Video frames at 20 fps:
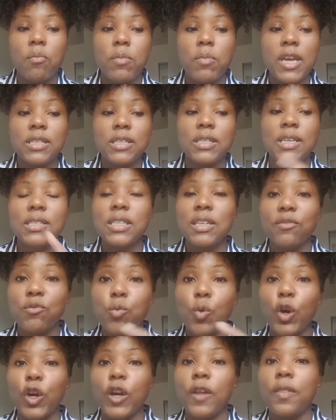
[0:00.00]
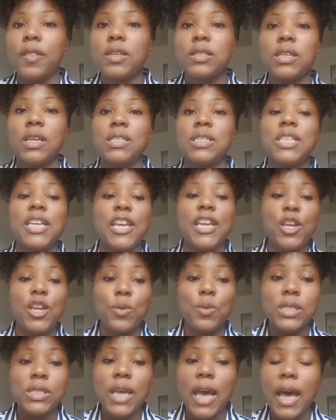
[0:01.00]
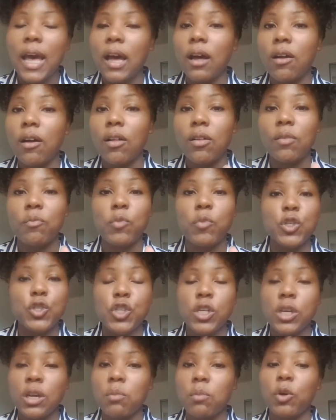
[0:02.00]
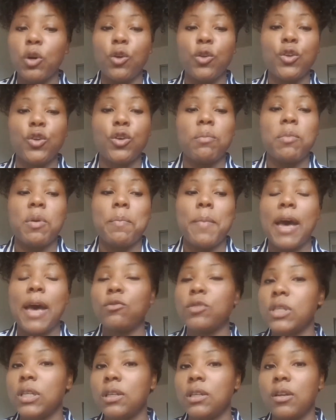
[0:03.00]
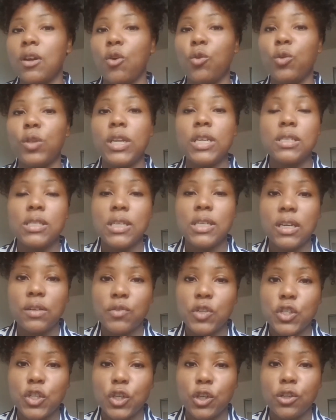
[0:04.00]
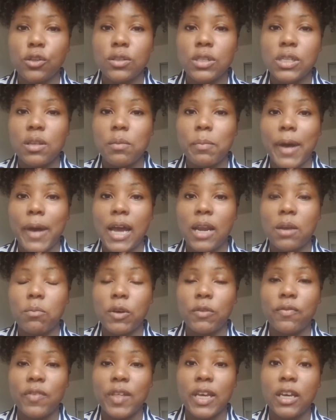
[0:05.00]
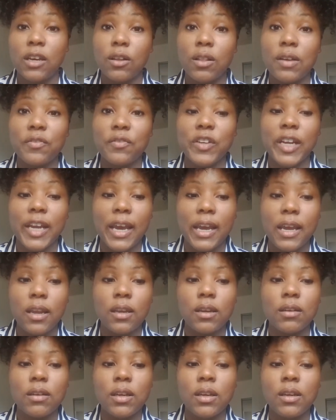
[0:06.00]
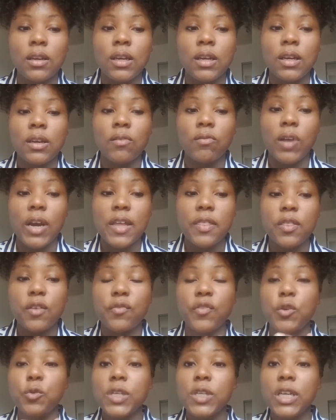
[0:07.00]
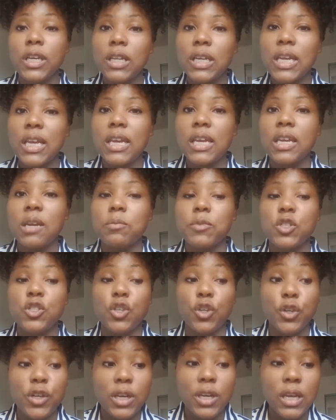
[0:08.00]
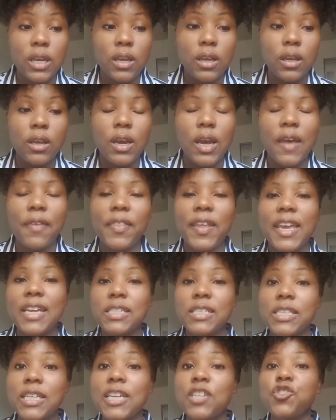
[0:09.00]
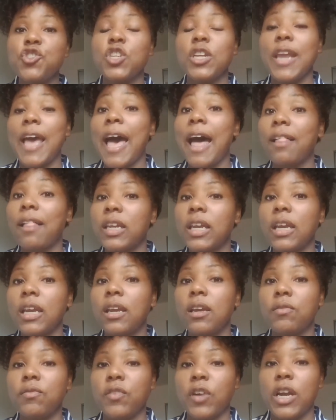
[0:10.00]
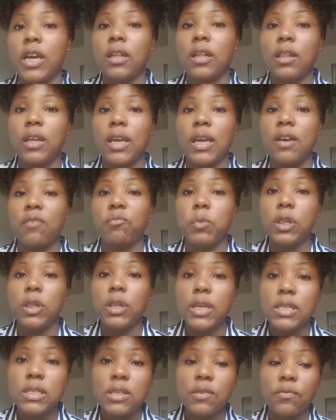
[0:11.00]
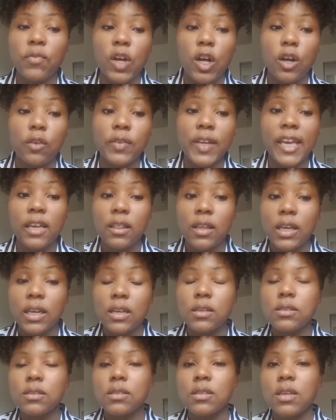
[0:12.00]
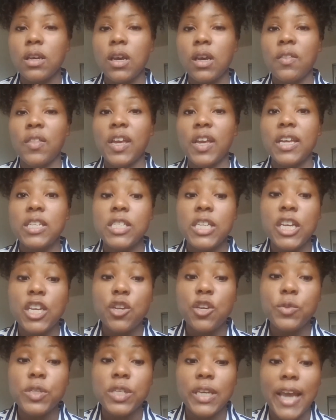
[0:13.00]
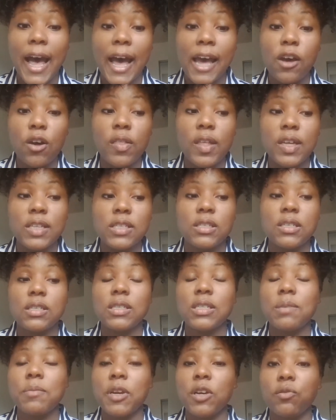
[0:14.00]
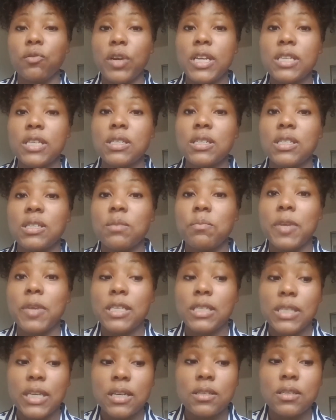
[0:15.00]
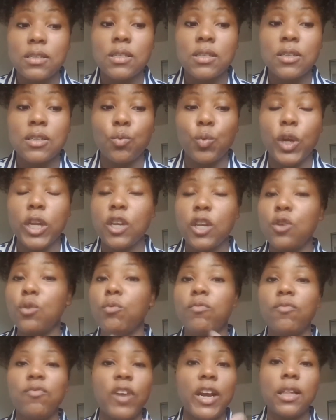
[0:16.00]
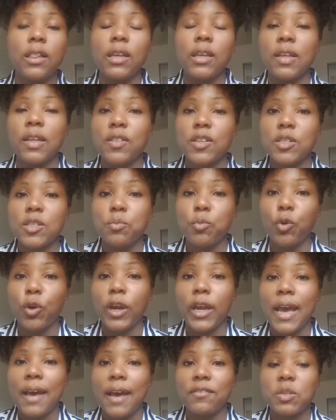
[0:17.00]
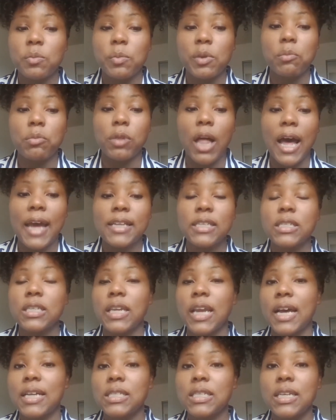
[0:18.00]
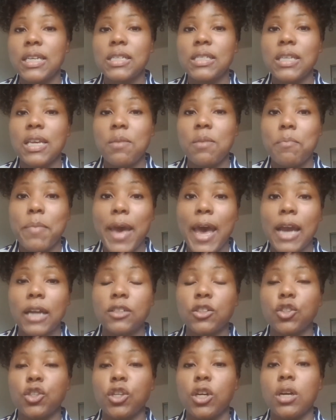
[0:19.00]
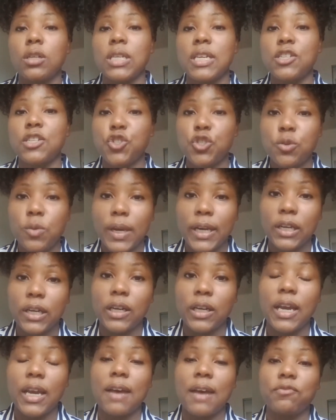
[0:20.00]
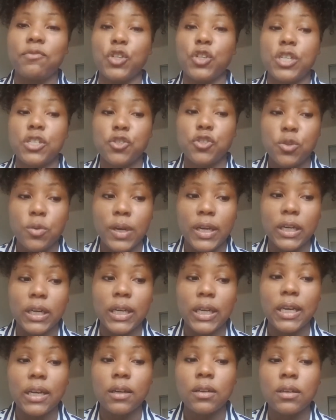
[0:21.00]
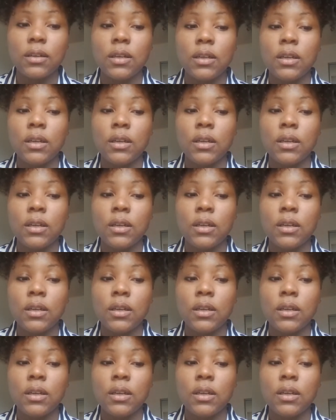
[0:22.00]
It's as if we're in this continuous hell of pushing a boulder up a mountain only to see it return to the bottom of the hill every night, right? The futility and absurdity and the intentionality, frankly, of police-involved killings, the continued denial that systemic racism exists when you, frankly, at this point have to be blind to not see its impact across issue area after issue area.